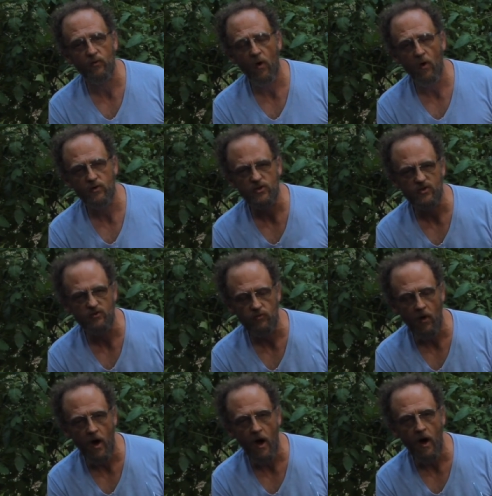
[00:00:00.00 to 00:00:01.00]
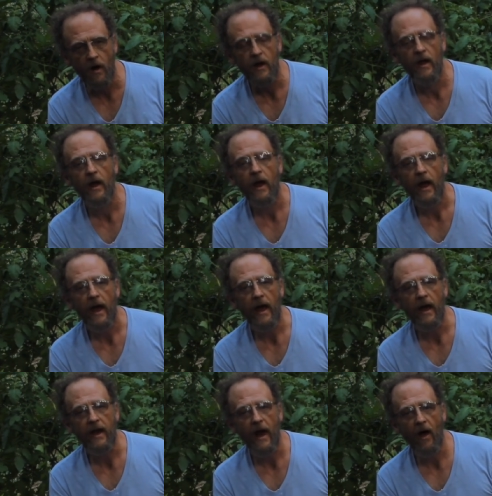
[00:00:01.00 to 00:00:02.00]
grow strong
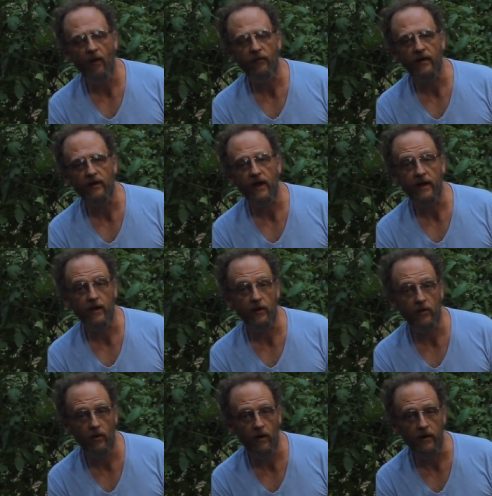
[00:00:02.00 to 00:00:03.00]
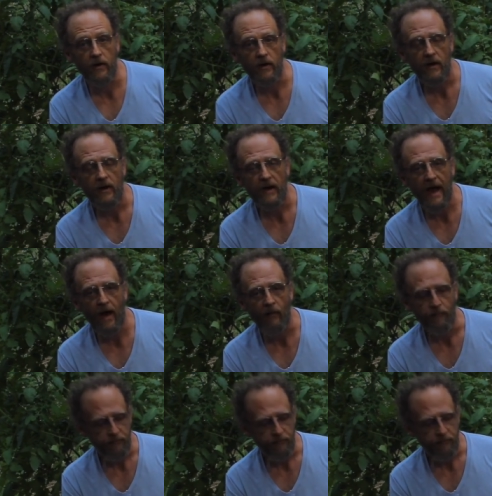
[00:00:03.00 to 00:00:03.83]
and healthy like it could. Now,